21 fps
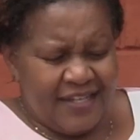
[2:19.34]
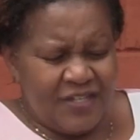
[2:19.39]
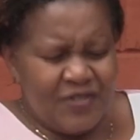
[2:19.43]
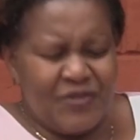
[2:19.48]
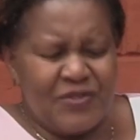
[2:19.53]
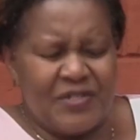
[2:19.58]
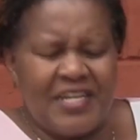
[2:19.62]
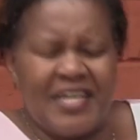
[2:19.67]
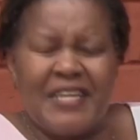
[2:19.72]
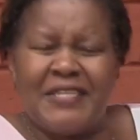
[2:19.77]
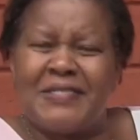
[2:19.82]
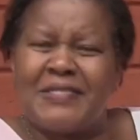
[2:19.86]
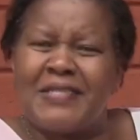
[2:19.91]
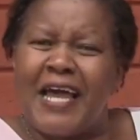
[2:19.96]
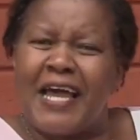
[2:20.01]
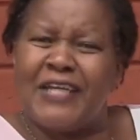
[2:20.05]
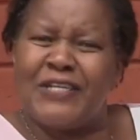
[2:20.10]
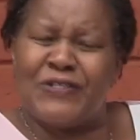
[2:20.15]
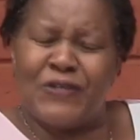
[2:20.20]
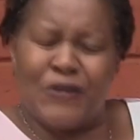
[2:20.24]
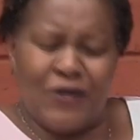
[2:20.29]
Today's
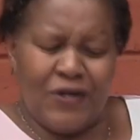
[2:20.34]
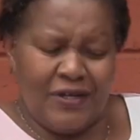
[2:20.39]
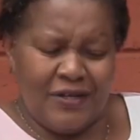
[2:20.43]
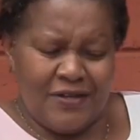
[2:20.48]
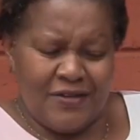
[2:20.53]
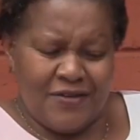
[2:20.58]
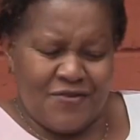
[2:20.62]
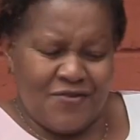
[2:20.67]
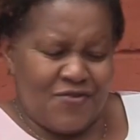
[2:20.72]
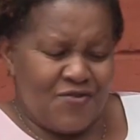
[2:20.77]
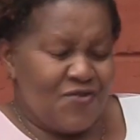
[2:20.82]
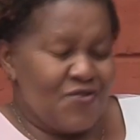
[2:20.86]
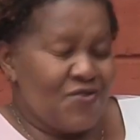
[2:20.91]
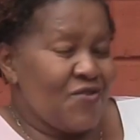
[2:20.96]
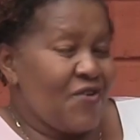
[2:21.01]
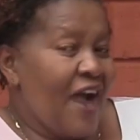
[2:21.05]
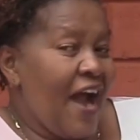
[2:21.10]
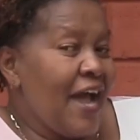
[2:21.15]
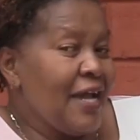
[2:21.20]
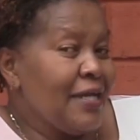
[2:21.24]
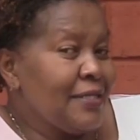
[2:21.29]
title,
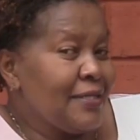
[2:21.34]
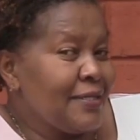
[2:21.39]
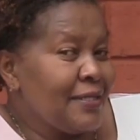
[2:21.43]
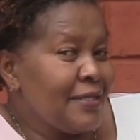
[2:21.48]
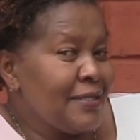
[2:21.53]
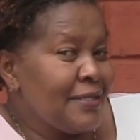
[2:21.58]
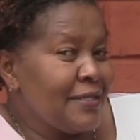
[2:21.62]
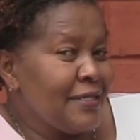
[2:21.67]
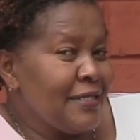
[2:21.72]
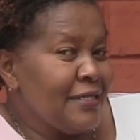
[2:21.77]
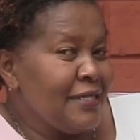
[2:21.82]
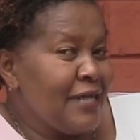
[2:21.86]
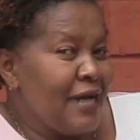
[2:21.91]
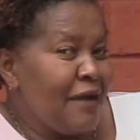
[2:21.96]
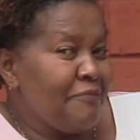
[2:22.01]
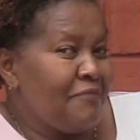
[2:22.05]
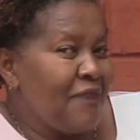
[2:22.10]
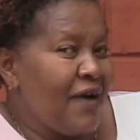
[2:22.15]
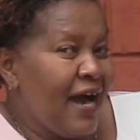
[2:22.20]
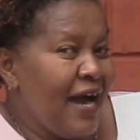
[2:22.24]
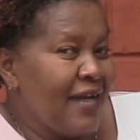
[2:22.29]
Crisis in
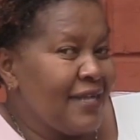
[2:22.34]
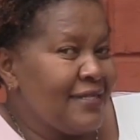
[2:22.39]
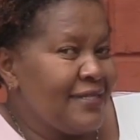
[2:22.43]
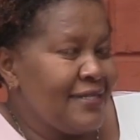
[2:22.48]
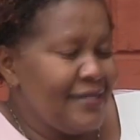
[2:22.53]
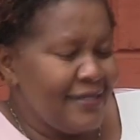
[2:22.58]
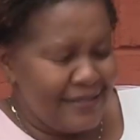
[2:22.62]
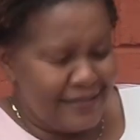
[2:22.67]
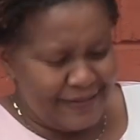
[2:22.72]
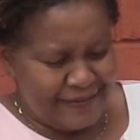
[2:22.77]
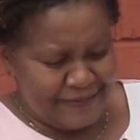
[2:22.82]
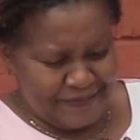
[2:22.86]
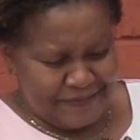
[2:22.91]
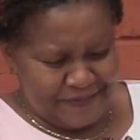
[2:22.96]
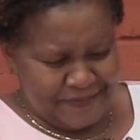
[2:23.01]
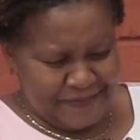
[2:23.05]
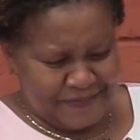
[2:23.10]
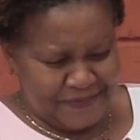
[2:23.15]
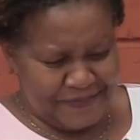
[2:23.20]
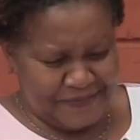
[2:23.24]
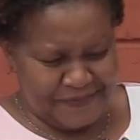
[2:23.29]
a Party.
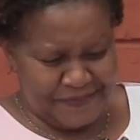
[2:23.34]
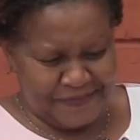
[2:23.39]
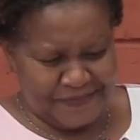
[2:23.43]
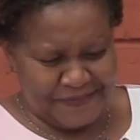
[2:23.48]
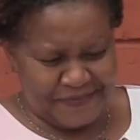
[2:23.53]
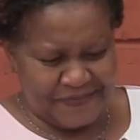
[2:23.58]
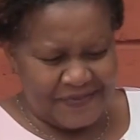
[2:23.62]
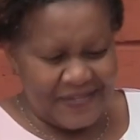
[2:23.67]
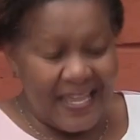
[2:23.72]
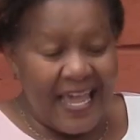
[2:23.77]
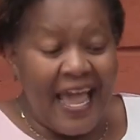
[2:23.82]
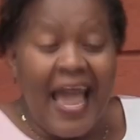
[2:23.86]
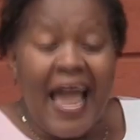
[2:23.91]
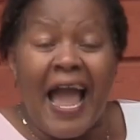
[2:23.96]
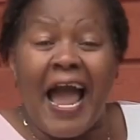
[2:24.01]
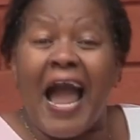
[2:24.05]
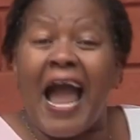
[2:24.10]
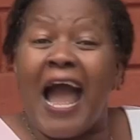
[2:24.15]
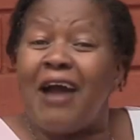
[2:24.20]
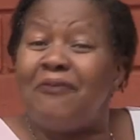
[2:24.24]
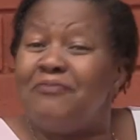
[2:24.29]

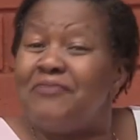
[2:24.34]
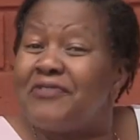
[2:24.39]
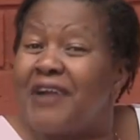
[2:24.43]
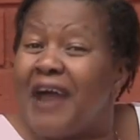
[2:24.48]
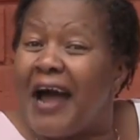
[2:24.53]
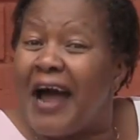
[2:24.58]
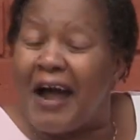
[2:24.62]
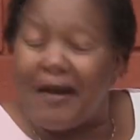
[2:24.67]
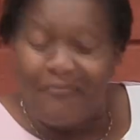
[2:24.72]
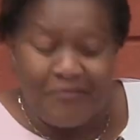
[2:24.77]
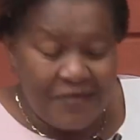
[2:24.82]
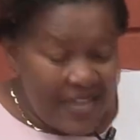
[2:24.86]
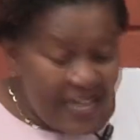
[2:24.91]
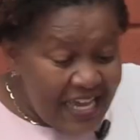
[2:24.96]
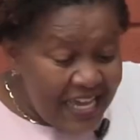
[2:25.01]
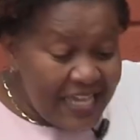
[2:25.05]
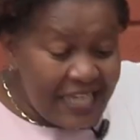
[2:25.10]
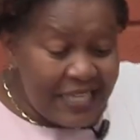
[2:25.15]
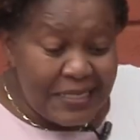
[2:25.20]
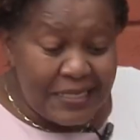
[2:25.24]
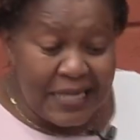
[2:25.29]
Abraham
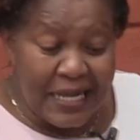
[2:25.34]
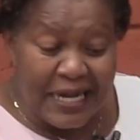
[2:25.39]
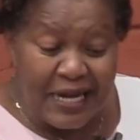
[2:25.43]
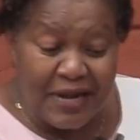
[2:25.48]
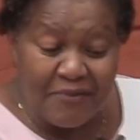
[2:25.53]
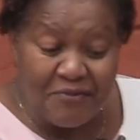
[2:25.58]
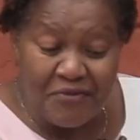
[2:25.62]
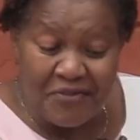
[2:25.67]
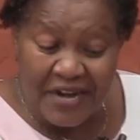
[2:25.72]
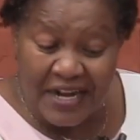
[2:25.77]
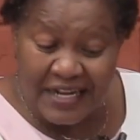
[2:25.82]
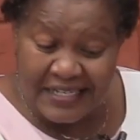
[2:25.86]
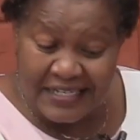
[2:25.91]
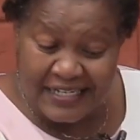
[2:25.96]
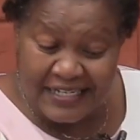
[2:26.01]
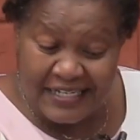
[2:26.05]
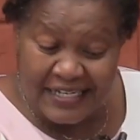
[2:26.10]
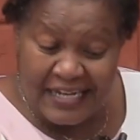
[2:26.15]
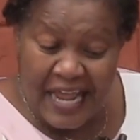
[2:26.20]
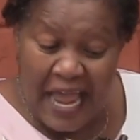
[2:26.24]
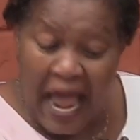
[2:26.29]
is
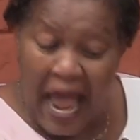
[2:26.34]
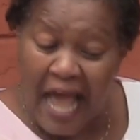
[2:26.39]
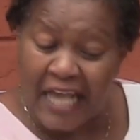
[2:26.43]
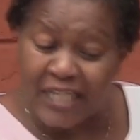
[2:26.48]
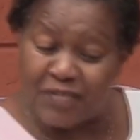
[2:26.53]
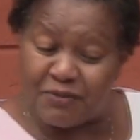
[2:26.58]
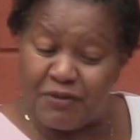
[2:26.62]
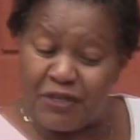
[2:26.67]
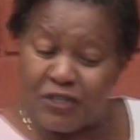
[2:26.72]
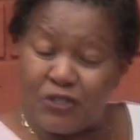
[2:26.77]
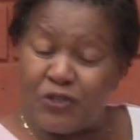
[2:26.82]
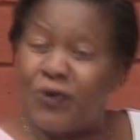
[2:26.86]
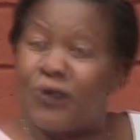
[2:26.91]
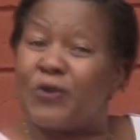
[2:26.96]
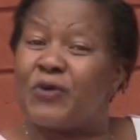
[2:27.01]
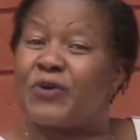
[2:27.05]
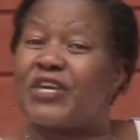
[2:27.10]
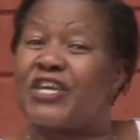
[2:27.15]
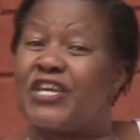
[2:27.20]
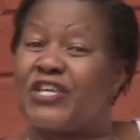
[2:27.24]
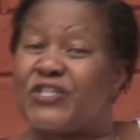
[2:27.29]
celebrating a special
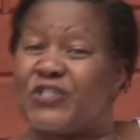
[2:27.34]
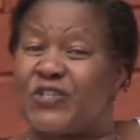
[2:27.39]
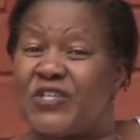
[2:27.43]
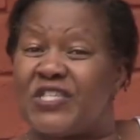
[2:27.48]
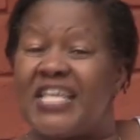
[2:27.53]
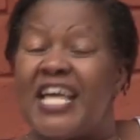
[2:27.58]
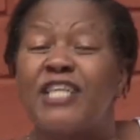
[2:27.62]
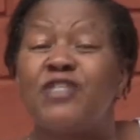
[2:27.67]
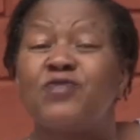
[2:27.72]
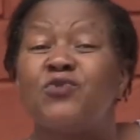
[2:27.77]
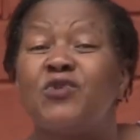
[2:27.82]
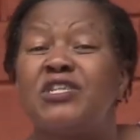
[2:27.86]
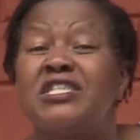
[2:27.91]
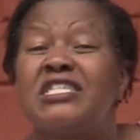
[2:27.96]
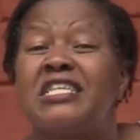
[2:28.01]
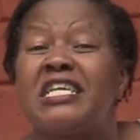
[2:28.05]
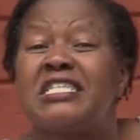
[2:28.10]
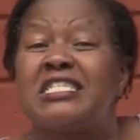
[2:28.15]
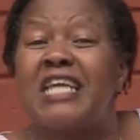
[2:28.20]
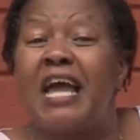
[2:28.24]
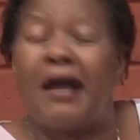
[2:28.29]
occasion. That's what
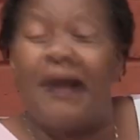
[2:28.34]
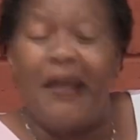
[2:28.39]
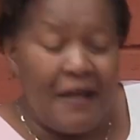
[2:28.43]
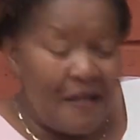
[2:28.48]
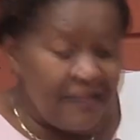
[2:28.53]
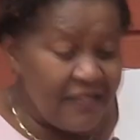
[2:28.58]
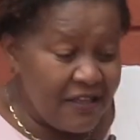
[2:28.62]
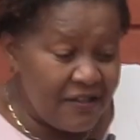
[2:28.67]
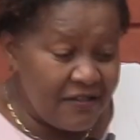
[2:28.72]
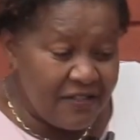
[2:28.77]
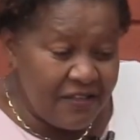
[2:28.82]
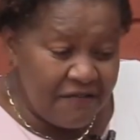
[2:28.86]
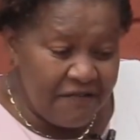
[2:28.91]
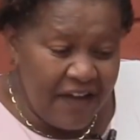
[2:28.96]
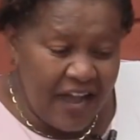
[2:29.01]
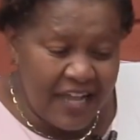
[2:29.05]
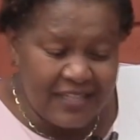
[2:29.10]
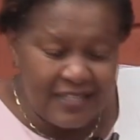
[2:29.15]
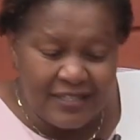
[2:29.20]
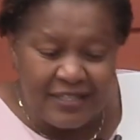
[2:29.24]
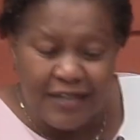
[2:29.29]

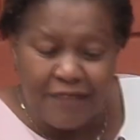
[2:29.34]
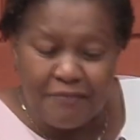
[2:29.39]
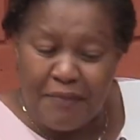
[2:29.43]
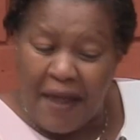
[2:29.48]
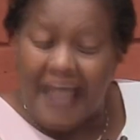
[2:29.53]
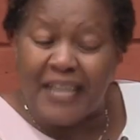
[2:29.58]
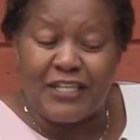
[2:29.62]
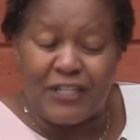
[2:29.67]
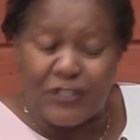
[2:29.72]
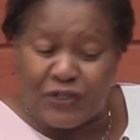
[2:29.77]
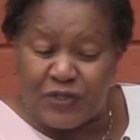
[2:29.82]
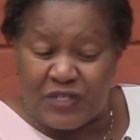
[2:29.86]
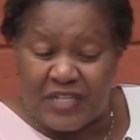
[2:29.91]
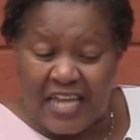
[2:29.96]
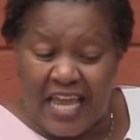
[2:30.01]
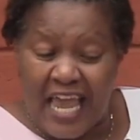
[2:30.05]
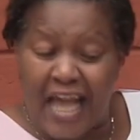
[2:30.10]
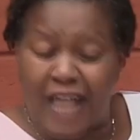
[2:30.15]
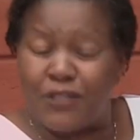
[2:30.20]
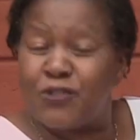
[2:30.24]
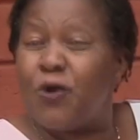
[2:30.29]
the bite
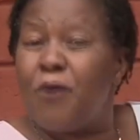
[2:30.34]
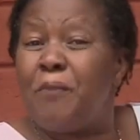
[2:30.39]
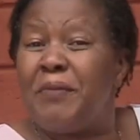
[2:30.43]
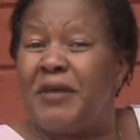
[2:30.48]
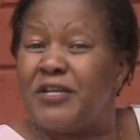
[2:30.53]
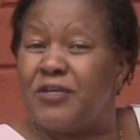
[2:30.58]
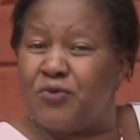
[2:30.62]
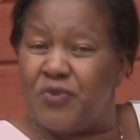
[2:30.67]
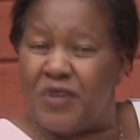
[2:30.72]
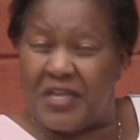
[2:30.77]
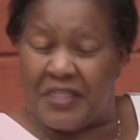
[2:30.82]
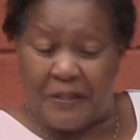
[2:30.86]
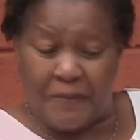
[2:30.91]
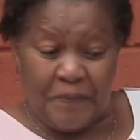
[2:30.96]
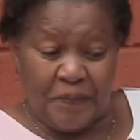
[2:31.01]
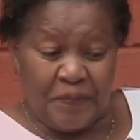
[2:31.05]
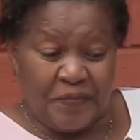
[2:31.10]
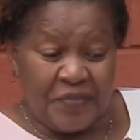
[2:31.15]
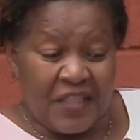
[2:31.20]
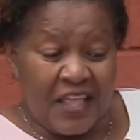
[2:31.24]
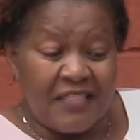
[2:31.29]
today has opened
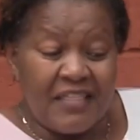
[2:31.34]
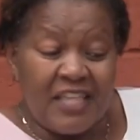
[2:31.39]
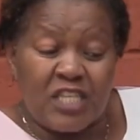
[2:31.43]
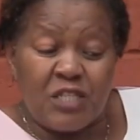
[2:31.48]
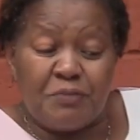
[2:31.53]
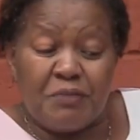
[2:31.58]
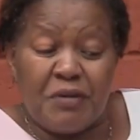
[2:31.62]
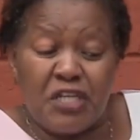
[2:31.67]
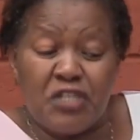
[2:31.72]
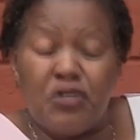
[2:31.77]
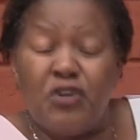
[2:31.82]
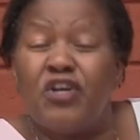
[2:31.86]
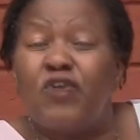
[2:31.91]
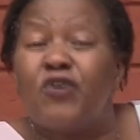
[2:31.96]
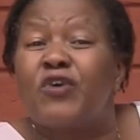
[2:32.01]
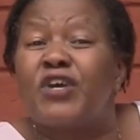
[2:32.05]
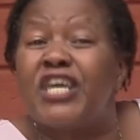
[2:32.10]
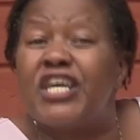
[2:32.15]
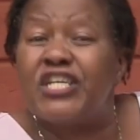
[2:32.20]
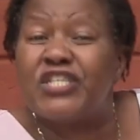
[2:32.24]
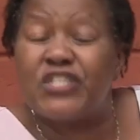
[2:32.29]
with. The special
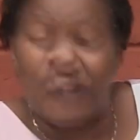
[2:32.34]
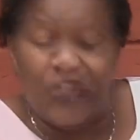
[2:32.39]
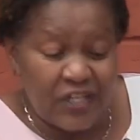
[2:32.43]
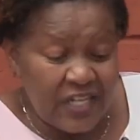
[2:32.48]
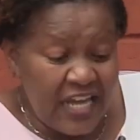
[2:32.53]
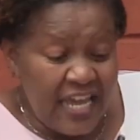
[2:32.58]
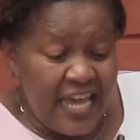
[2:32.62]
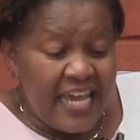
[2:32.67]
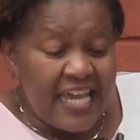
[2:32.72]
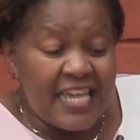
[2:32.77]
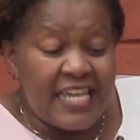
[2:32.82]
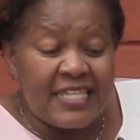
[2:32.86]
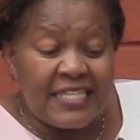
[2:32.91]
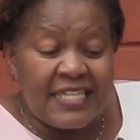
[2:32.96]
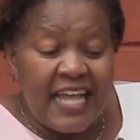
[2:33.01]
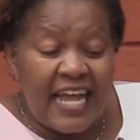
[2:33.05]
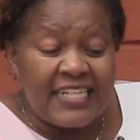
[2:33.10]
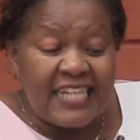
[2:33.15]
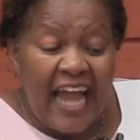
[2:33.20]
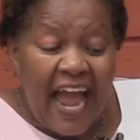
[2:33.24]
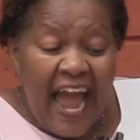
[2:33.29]
occasion is
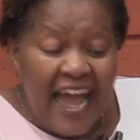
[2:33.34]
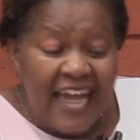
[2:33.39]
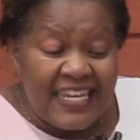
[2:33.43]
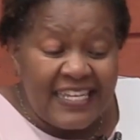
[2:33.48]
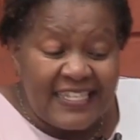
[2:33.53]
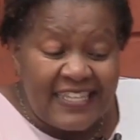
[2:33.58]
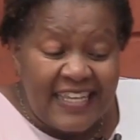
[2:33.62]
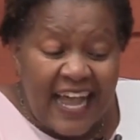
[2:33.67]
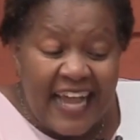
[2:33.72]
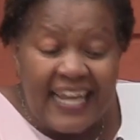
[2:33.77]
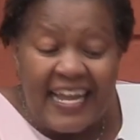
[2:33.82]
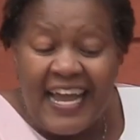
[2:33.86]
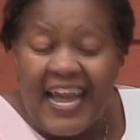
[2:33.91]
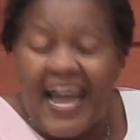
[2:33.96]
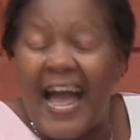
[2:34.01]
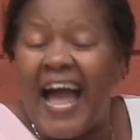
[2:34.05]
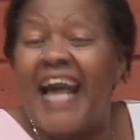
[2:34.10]
that Isaac